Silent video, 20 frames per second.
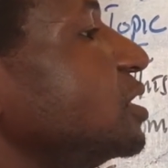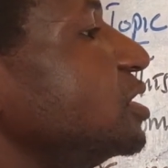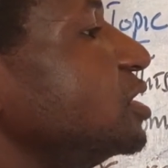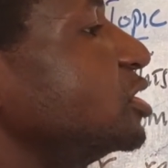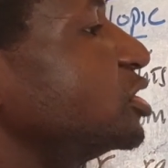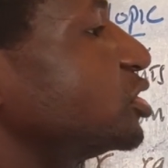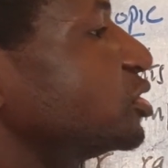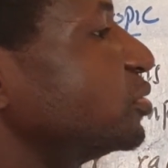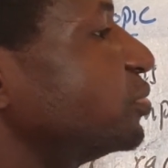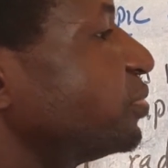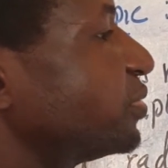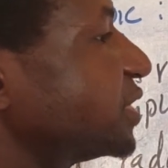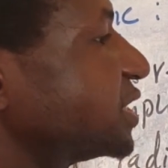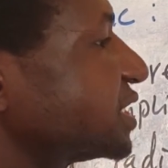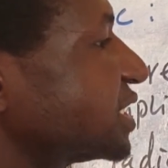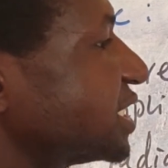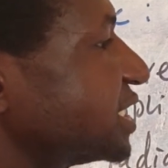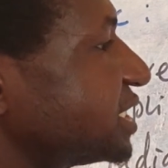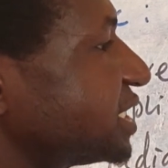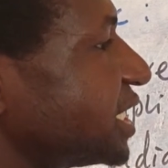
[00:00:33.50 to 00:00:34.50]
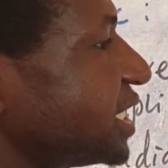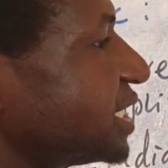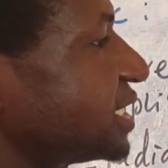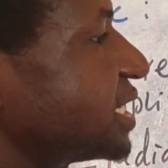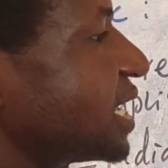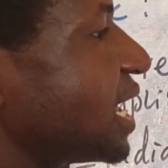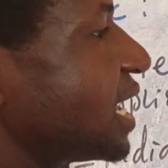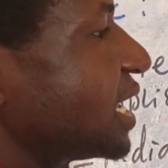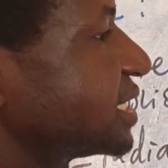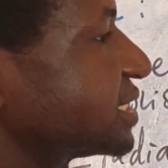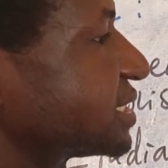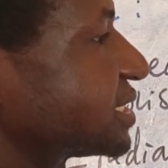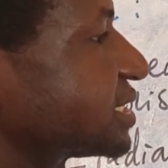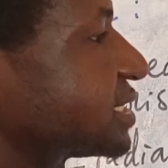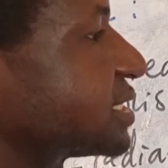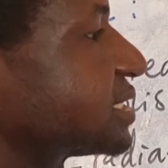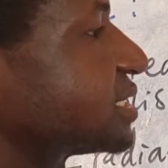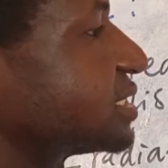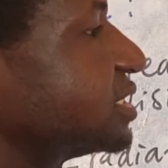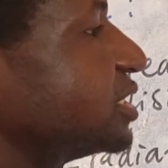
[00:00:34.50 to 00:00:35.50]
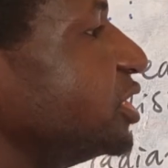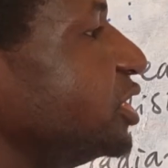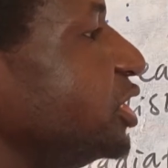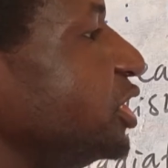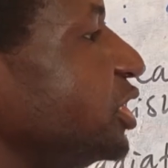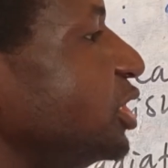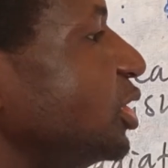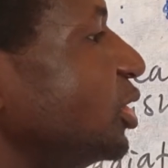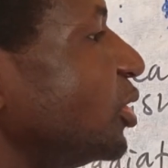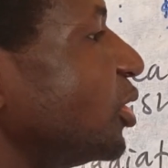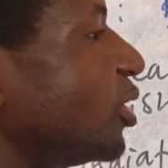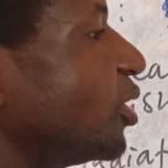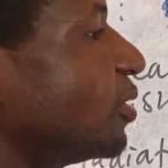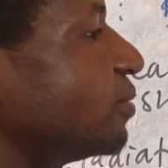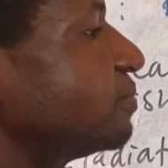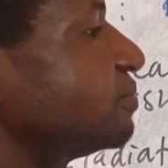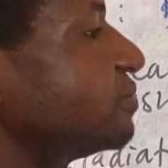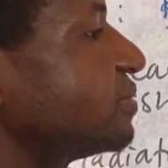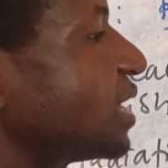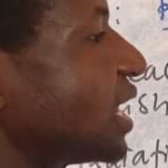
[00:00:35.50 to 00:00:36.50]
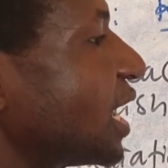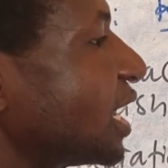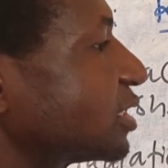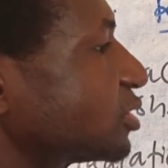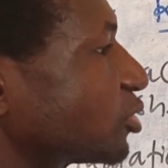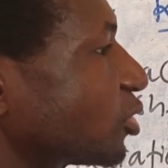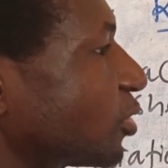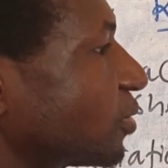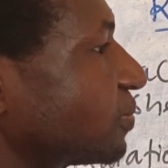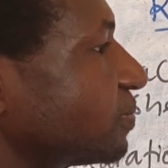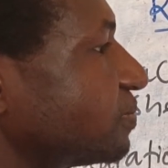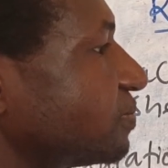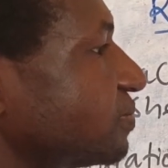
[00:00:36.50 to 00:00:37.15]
is represented as helium atom,